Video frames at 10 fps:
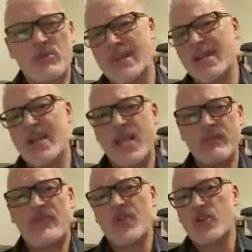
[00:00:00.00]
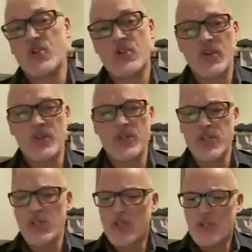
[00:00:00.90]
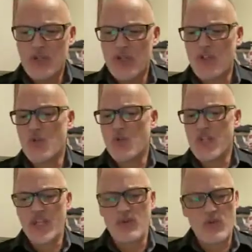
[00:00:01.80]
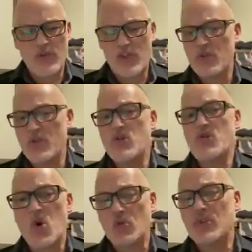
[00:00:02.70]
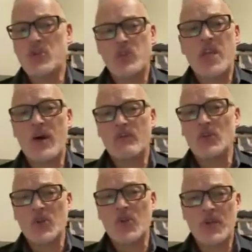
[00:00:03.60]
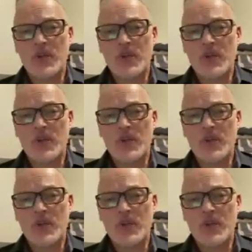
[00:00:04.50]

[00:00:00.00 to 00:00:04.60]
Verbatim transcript: name of our church, so that we can move into a new, whole new chapter